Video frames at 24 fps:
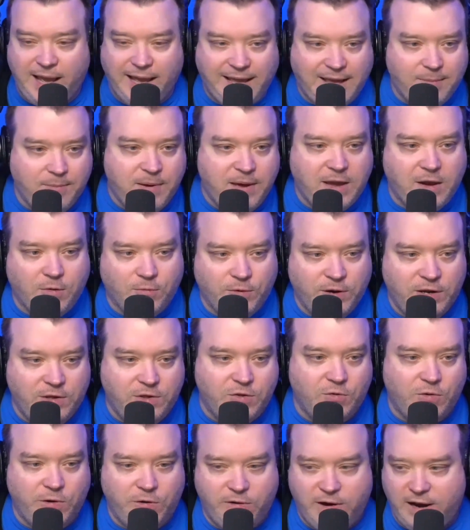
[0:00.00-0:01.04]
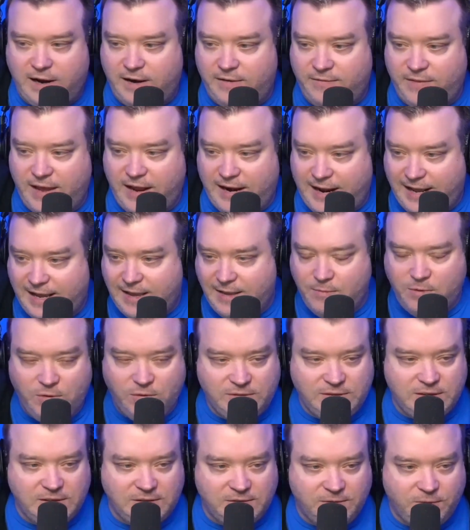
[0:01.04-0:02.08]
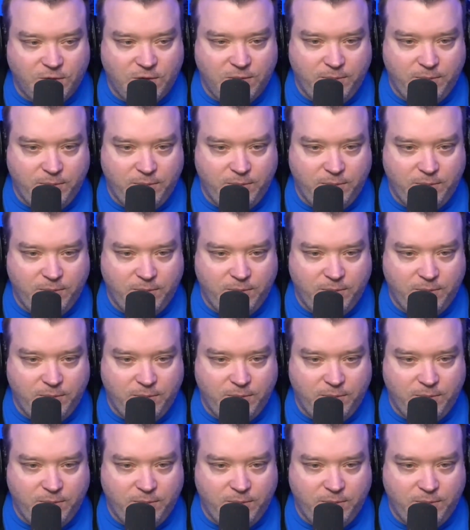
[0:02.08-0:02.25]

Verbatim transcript: I can make a rejoiner out of that. I can use this for